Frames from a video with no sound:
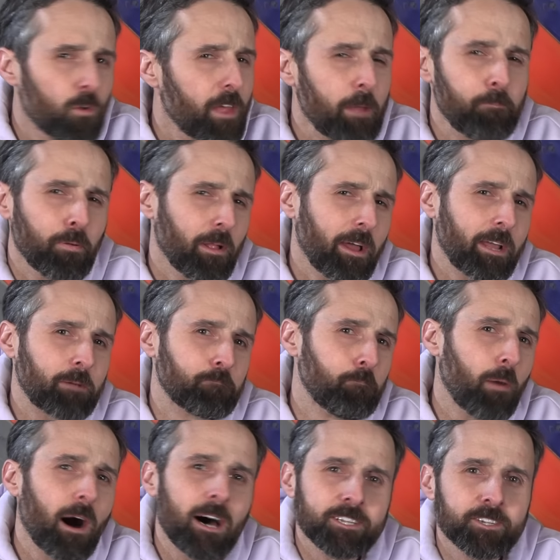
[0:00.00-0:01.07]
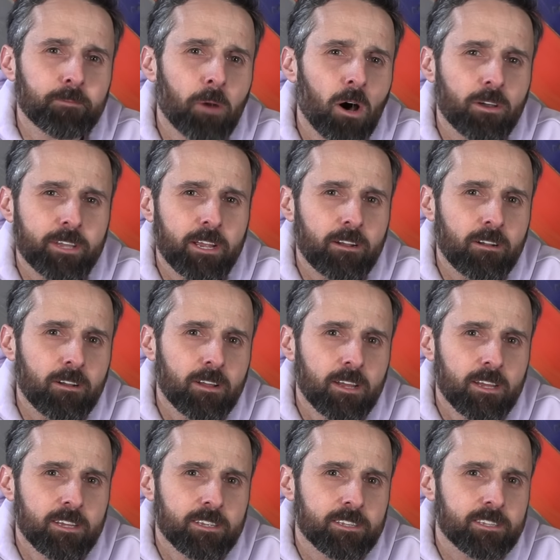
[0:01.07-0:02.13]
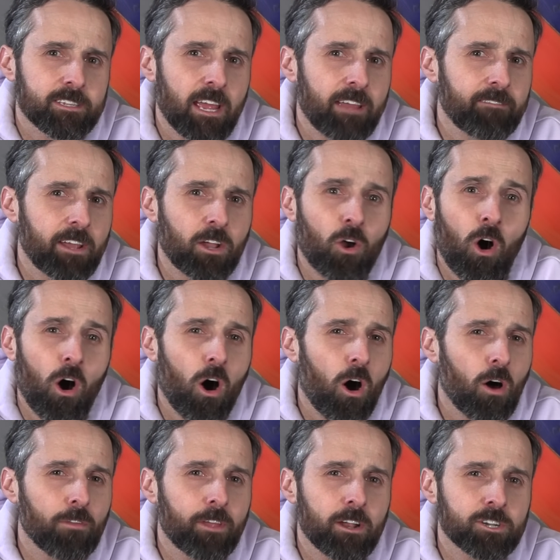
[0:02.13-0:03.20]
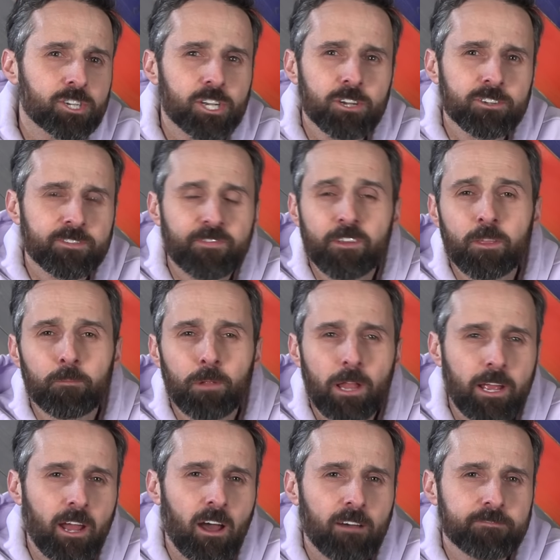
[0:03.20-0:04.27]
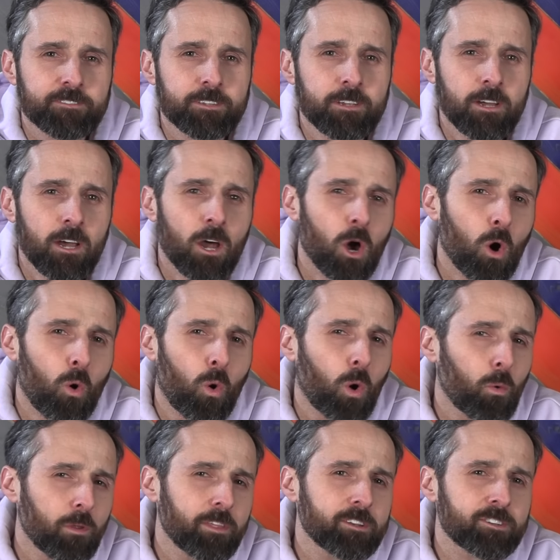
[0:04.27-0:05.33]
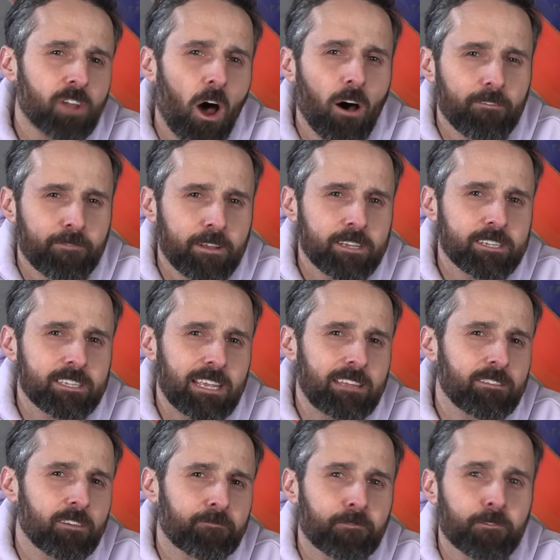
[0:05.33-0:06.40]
Were they playing possum all year, saving all their juice for the playoffs? Or were the Dolphins in the